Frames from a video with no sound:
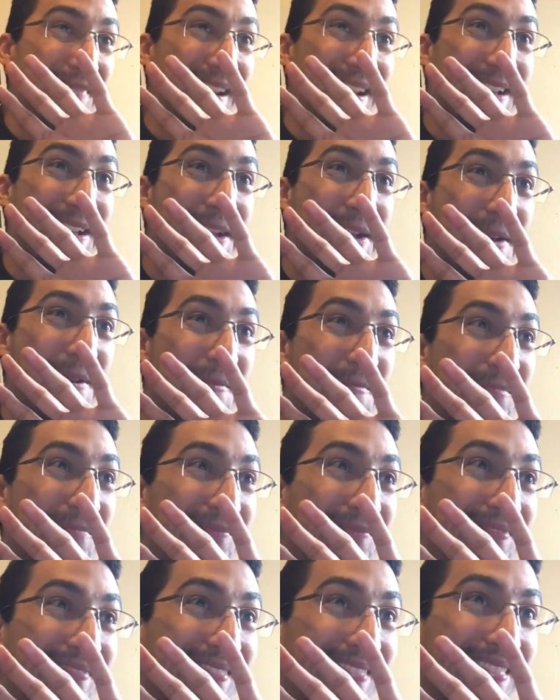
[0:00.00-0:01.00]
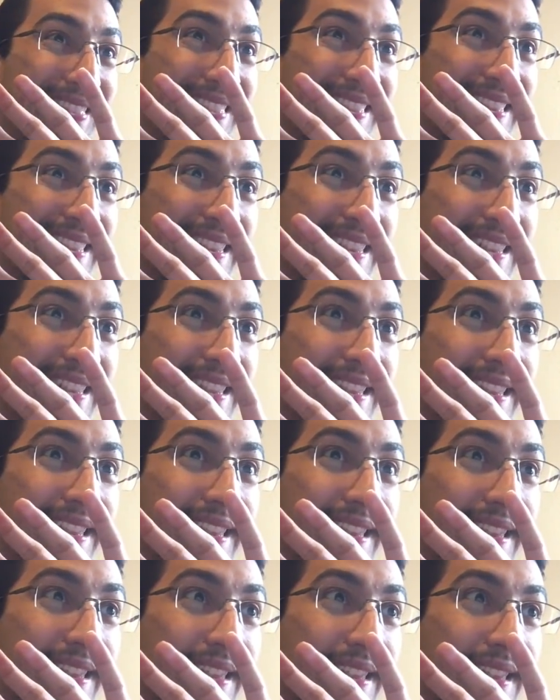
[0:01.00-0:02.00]

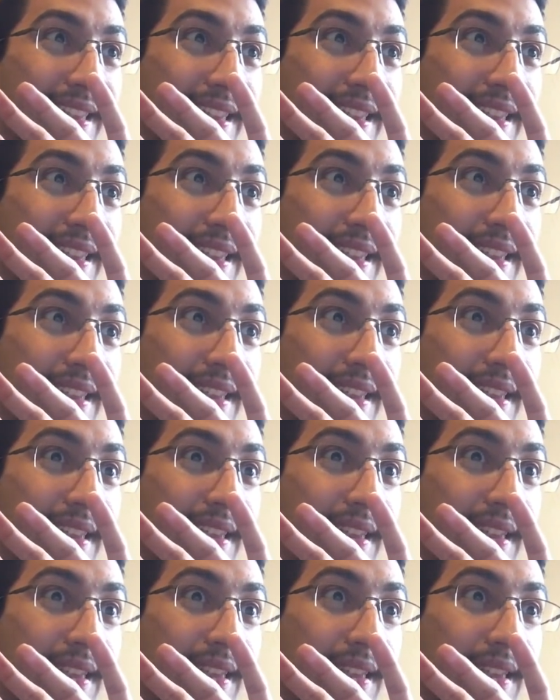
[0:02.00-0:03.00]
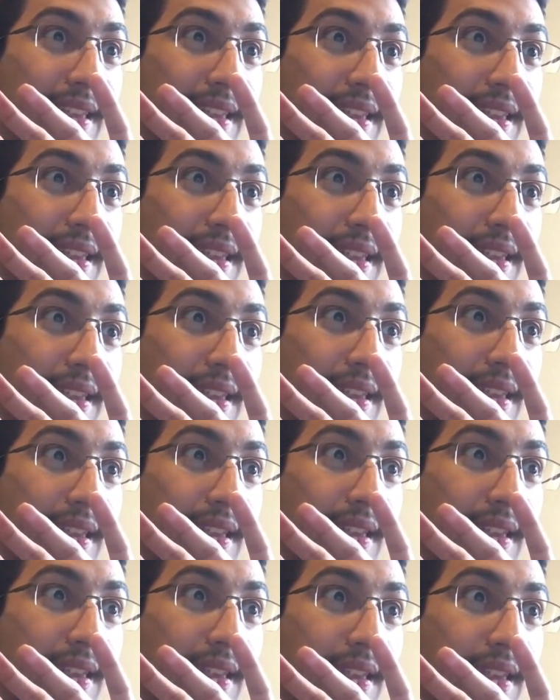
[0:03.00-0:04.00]

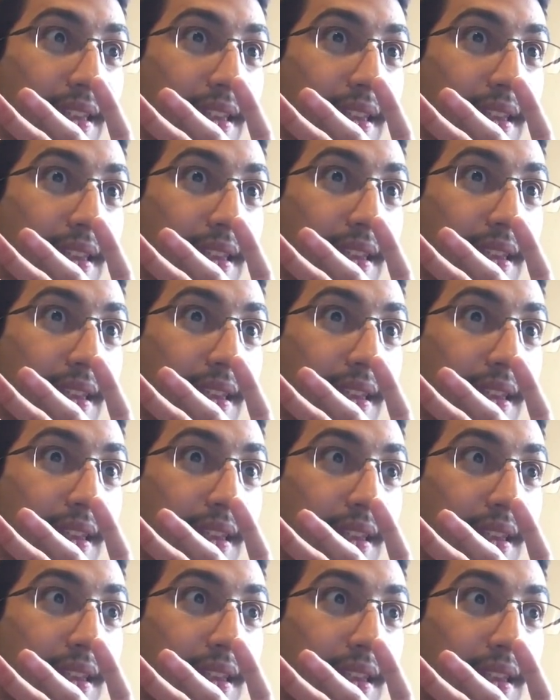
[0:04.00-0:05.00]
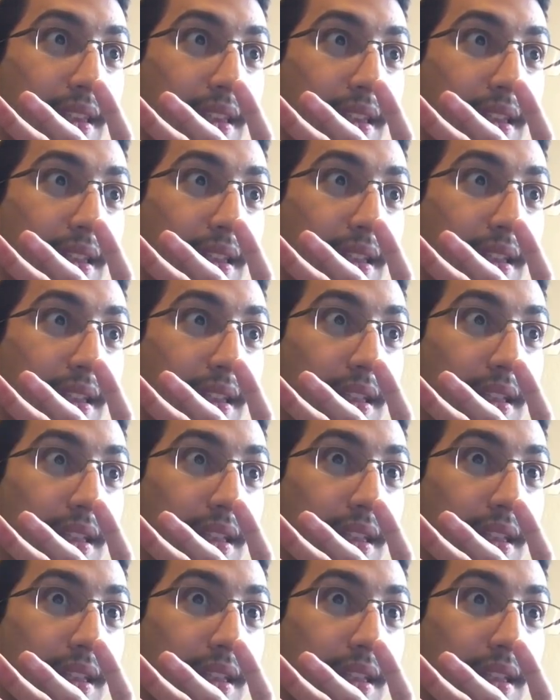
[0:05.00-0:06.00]

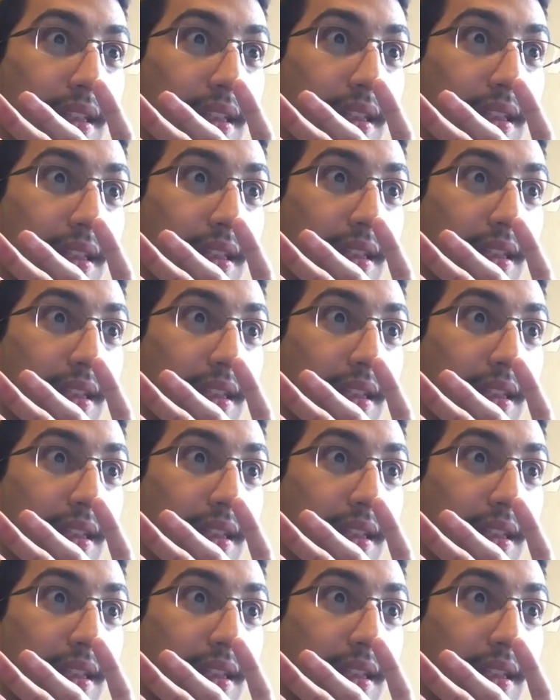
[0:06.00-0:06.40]
Nobody speaks.